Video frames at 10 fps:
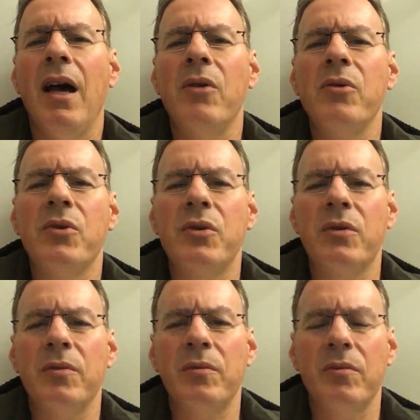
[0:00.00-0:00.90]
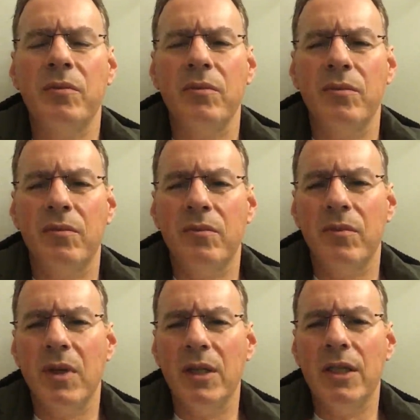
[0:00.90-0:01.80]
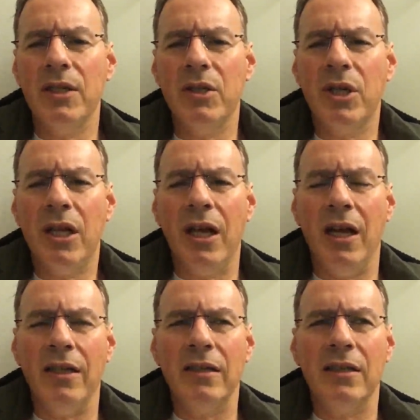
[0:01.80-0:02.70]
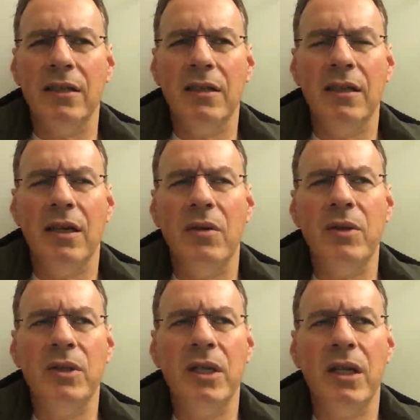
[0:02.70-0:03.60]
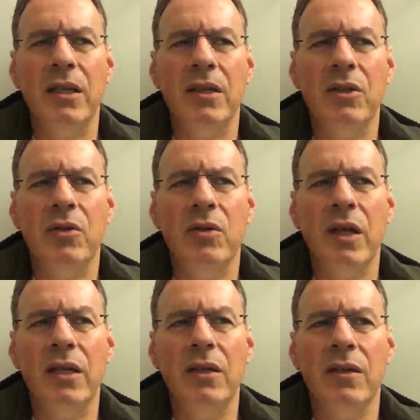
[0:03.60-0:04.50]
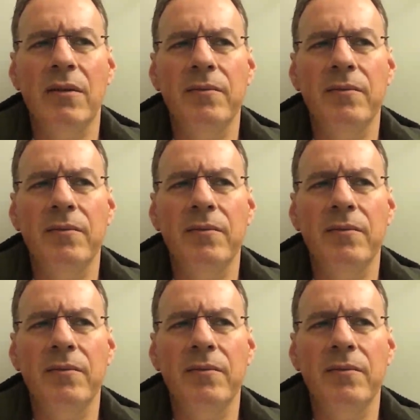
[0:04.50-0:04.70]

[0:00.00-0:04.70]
I used to teach a class, and I would say that you're like,